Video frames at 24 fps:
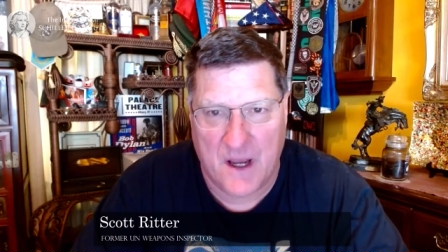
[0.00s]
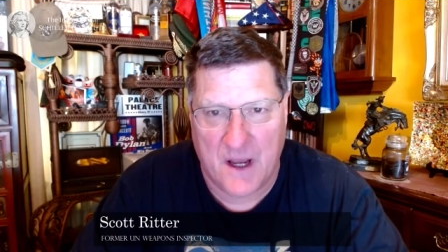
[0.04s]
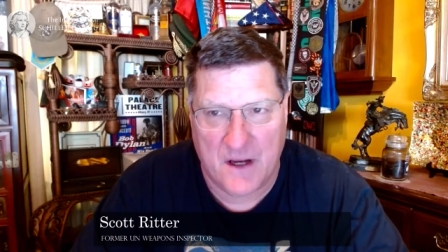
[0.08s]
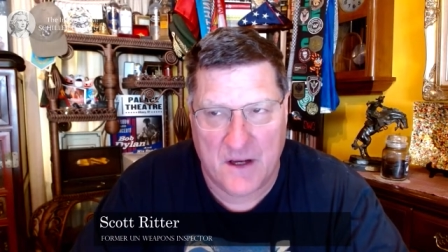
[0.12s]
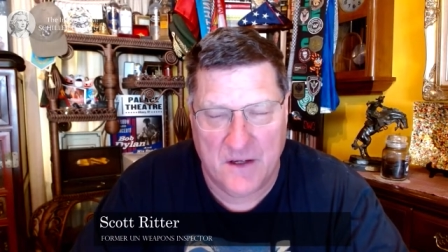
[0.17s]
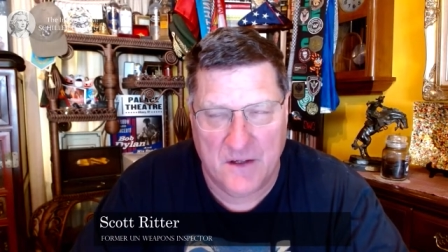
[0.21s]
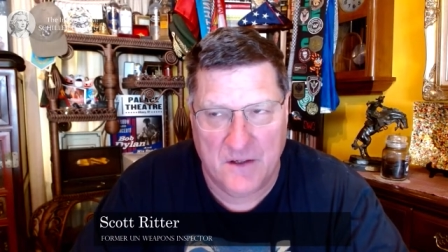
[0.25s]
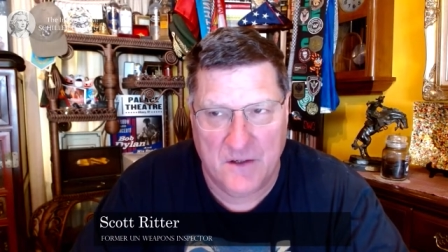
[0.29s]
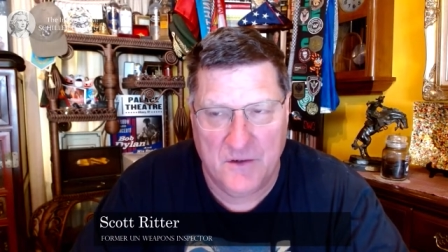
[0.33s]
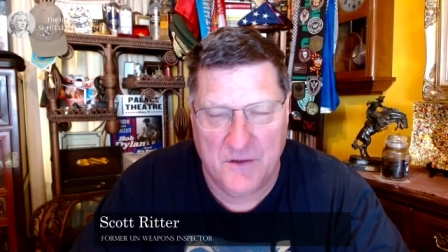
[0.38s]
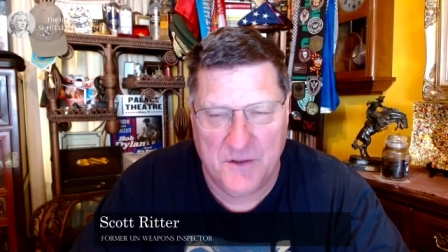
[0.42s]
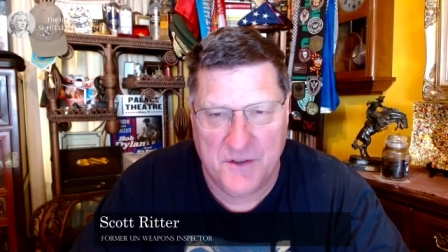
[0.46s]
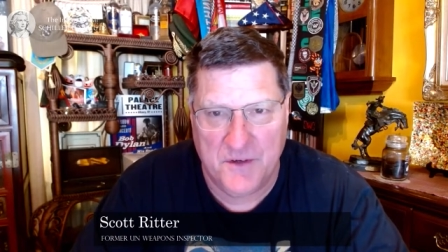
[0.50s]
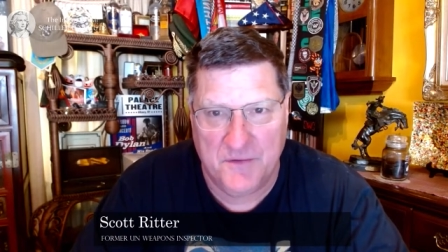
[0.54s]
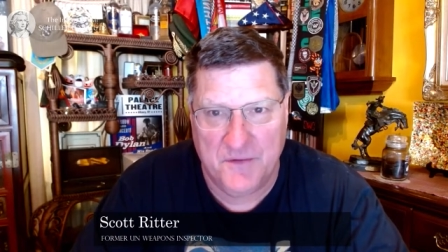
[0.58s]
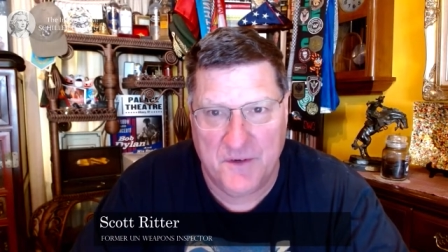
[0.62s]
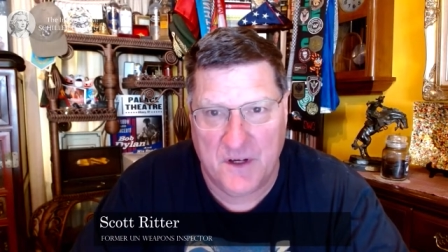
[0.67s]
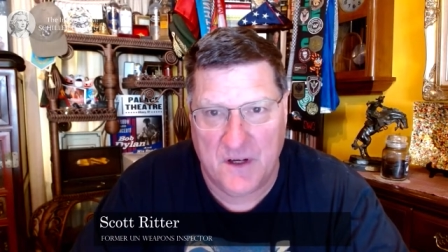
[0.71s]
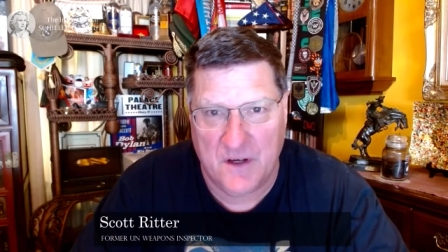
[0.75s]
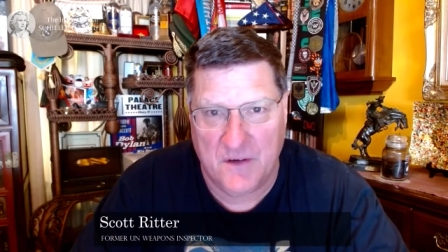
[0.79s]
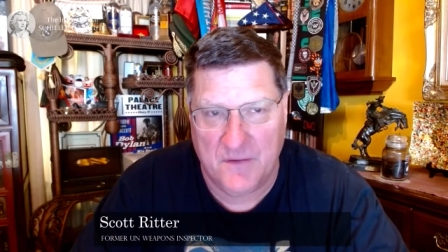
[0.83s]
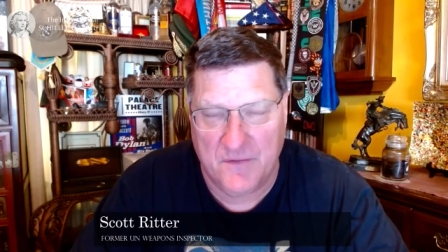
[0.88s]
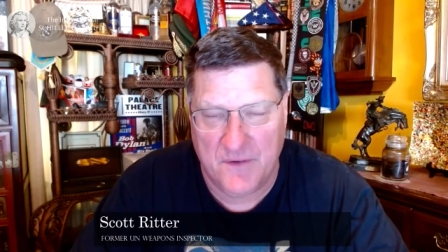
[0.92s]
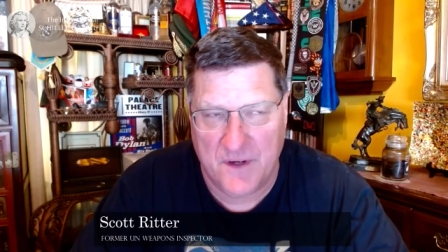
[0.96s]
not
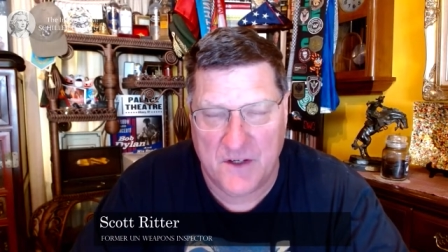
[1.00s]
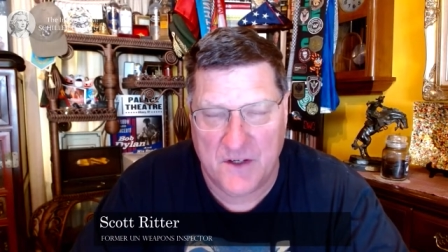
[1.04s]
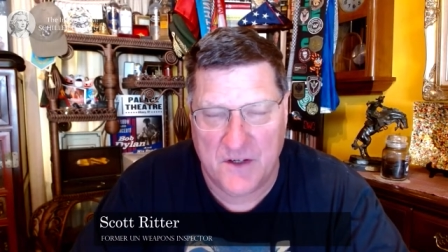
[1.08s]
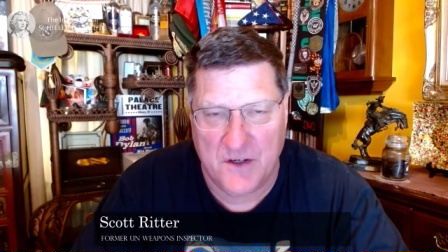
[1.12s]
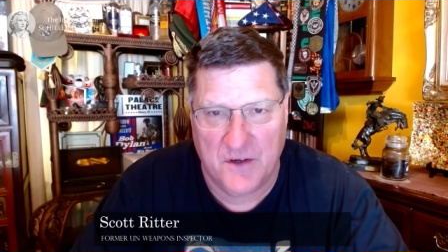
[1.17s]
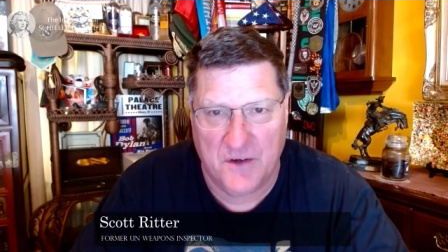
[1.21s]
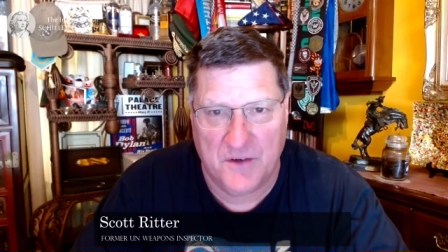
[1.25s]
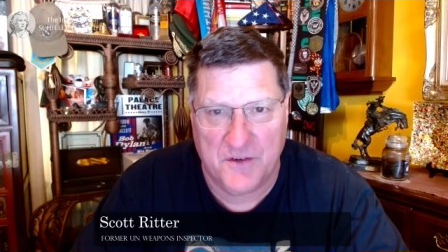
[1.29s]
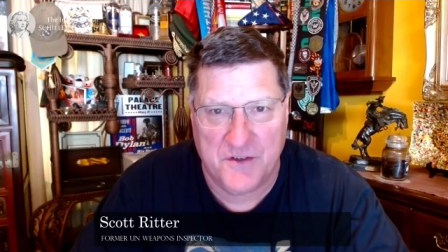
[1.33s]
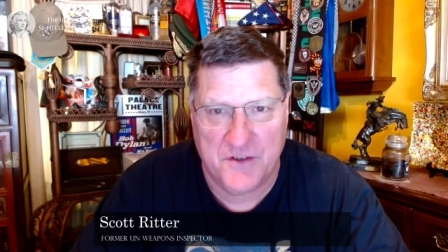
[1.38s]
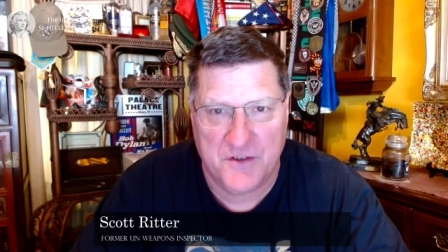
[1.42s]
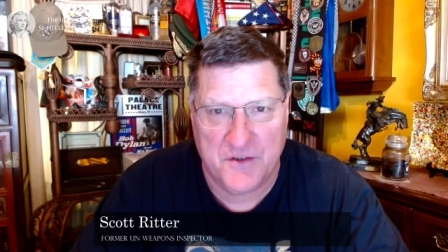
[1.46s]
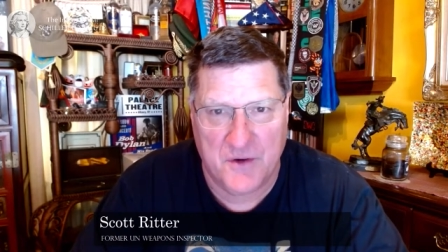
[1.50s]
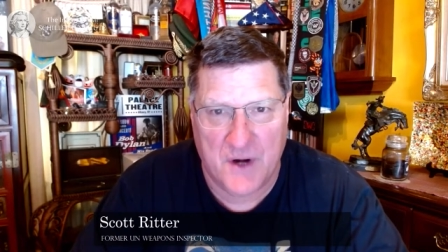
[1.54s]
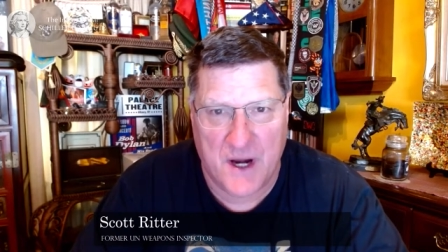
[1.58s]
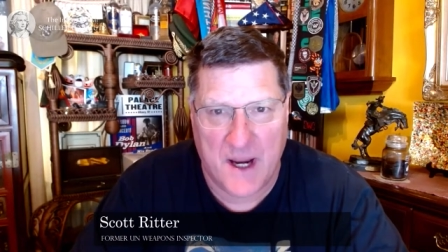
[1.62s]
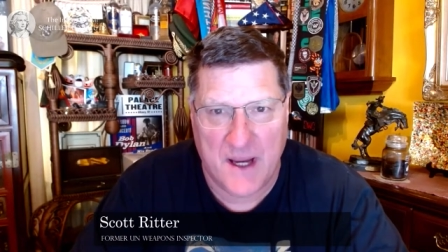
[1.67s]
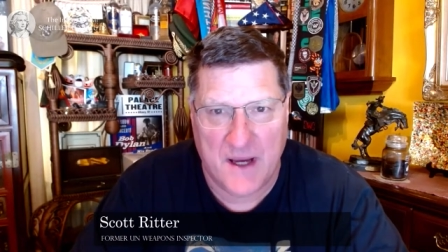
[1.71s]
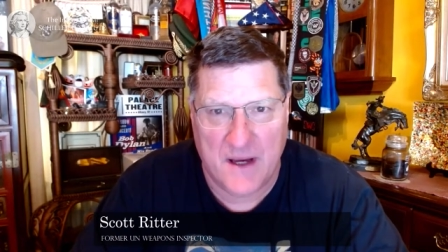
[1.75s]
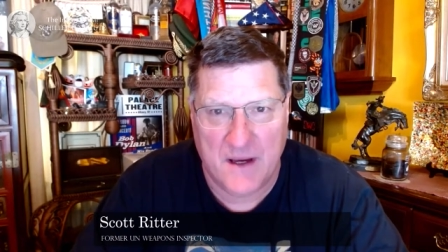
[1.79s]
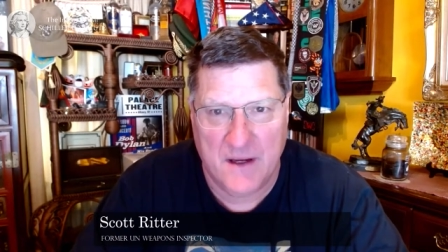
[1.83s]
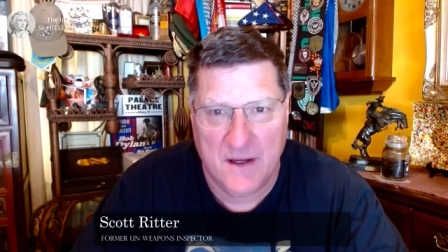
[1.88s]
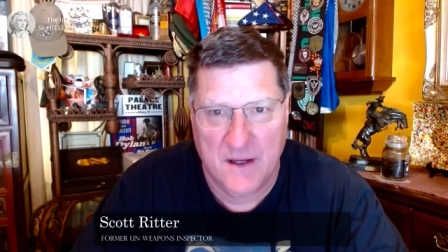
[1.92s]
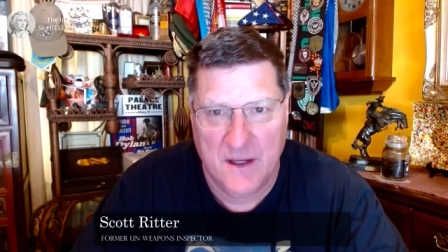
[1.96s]
conducive to conventional
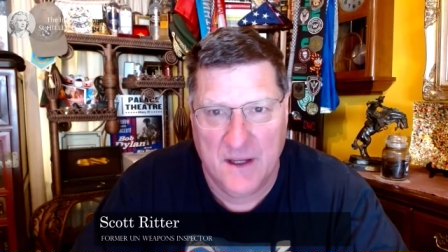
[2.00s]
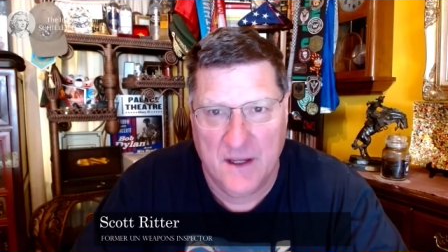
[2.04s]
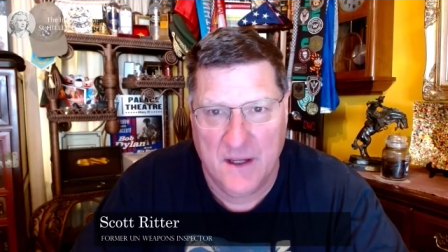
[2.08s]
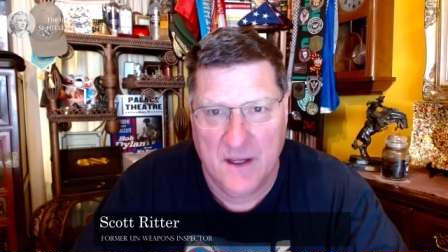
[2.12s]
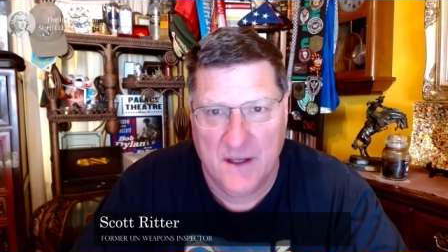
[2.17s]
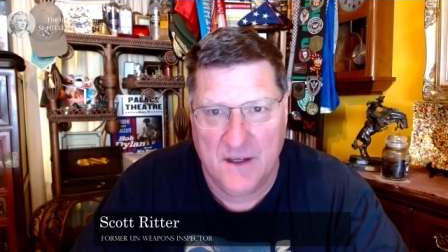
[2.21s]
strike.